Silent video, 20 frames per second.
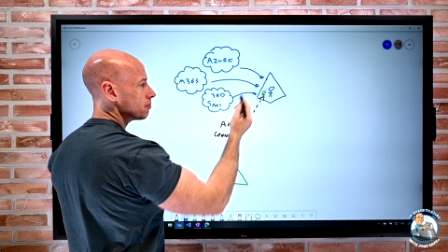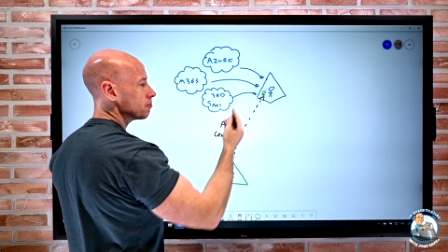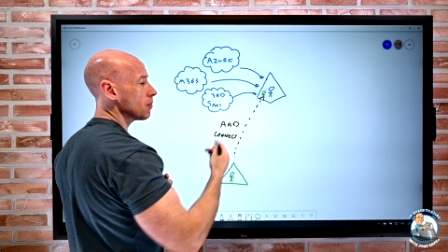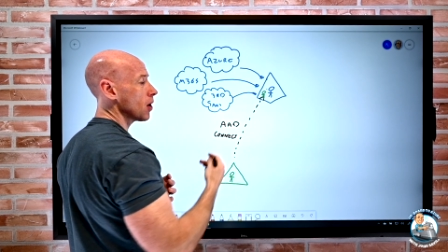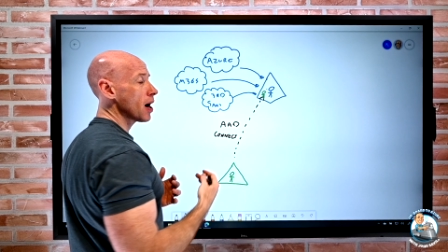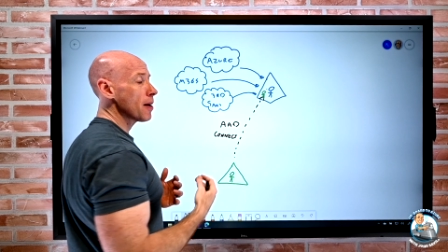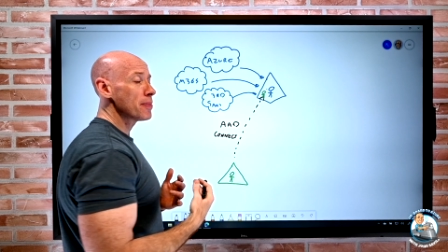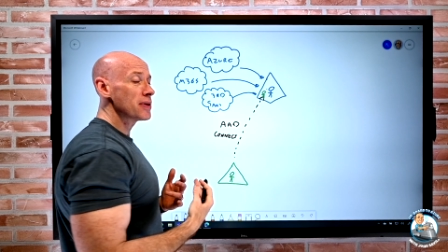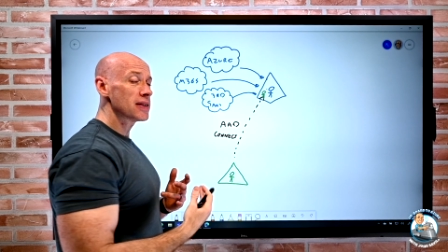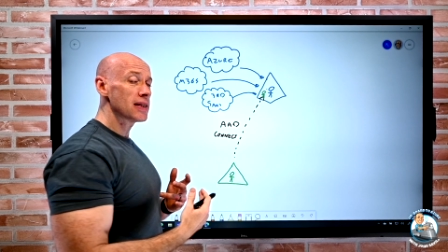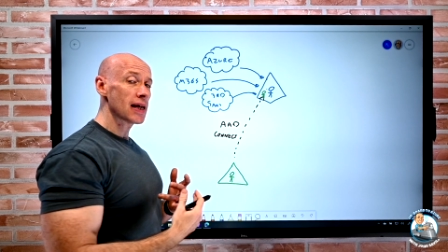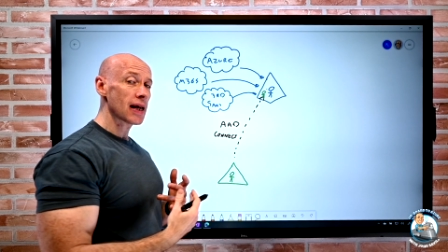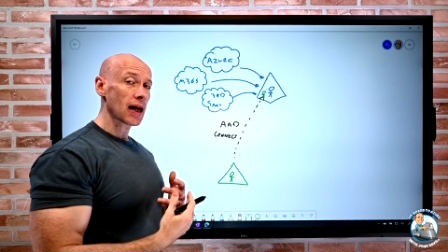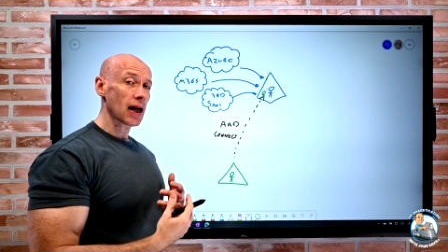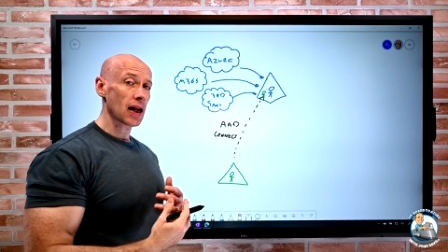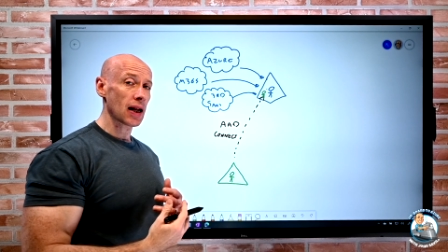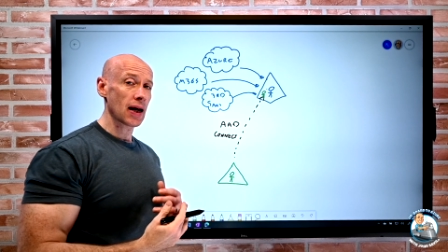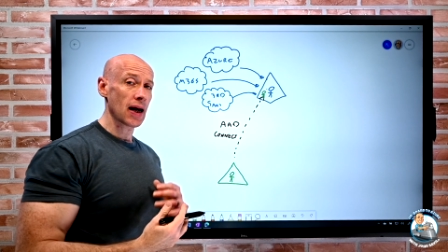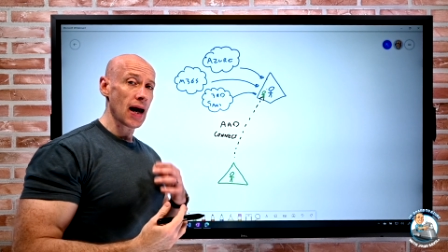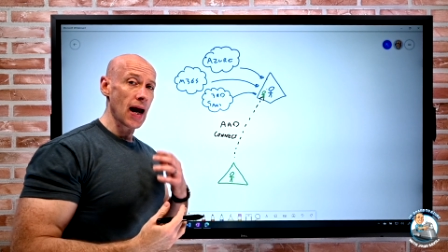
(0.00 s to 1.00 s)
my
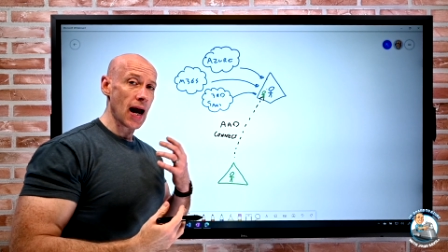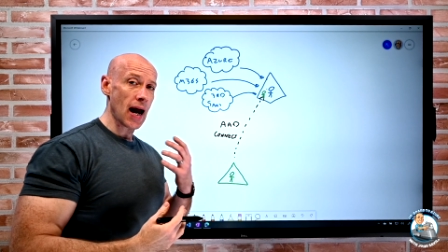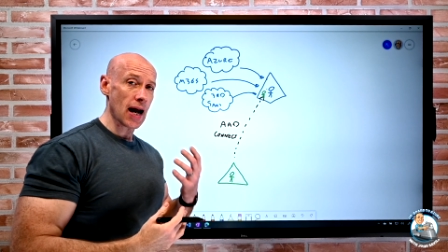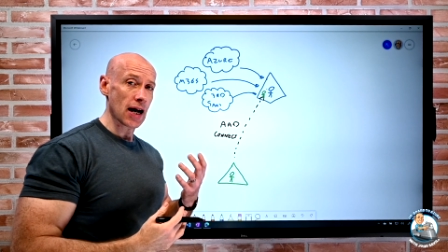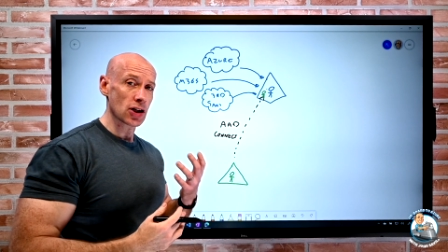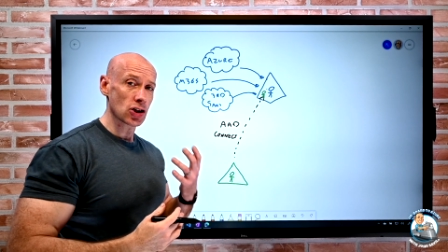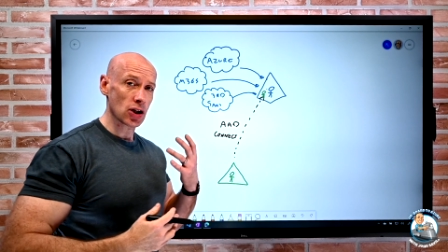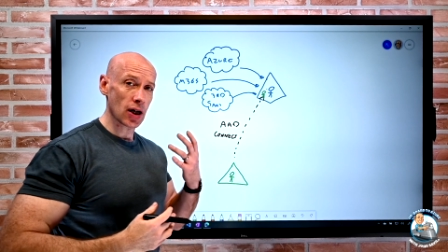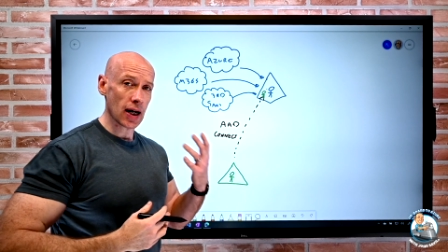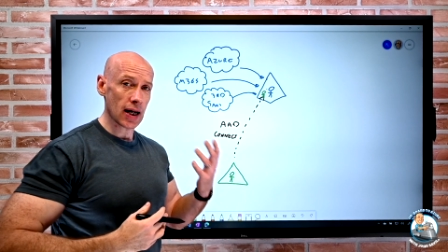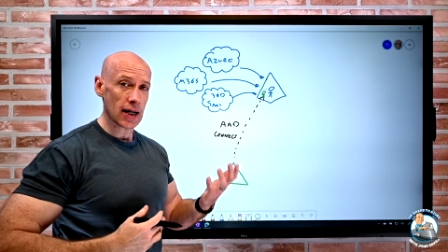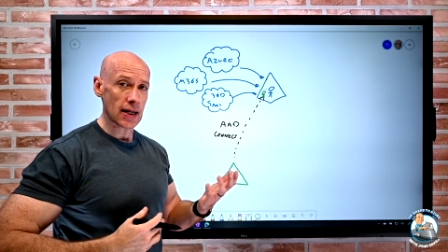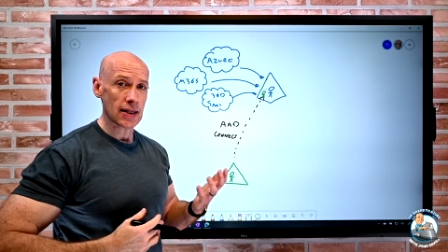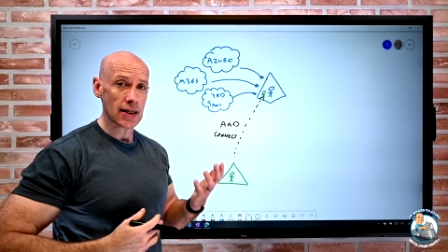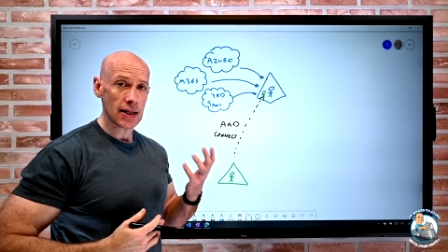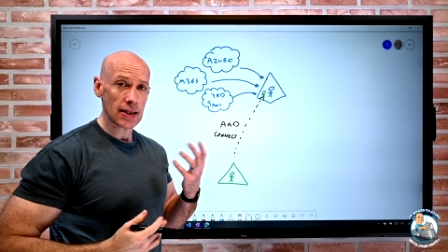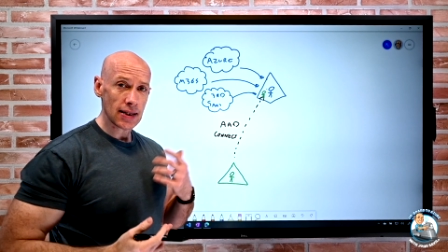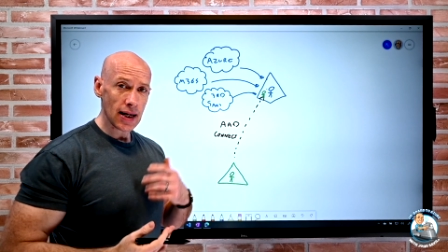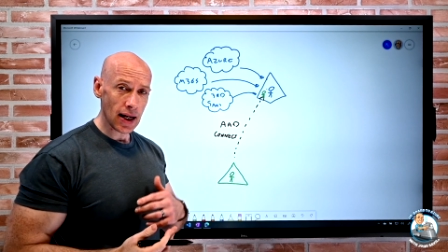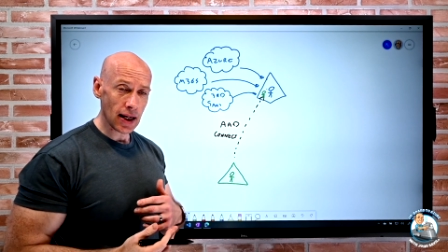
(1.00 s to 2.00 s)
particular Azure
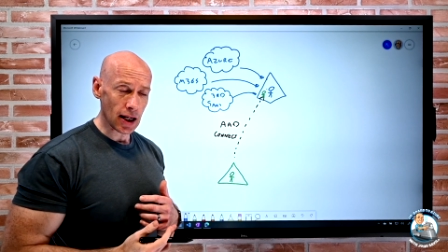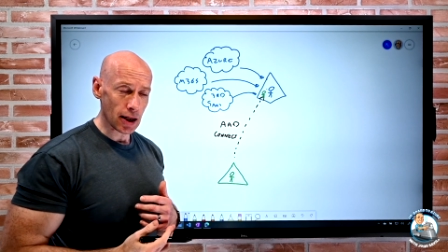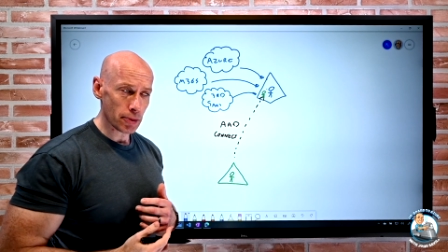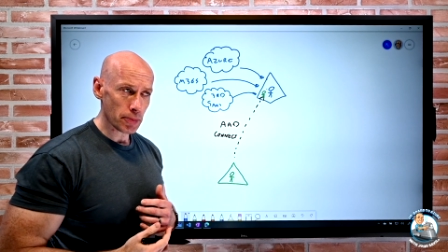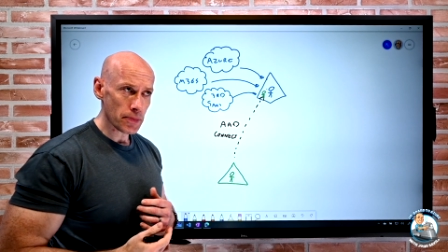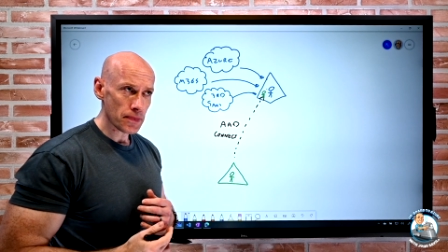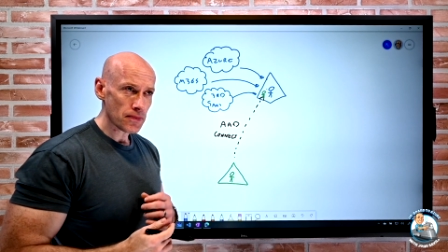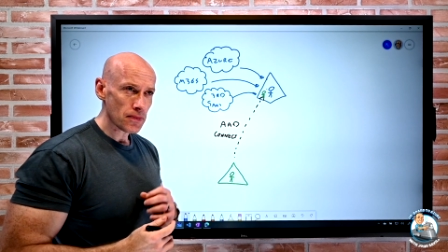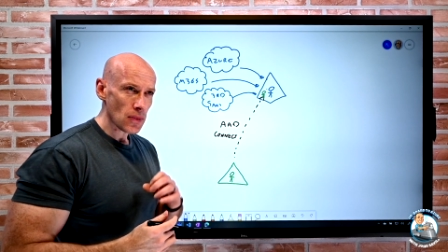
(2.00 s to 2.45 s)
AD tenant.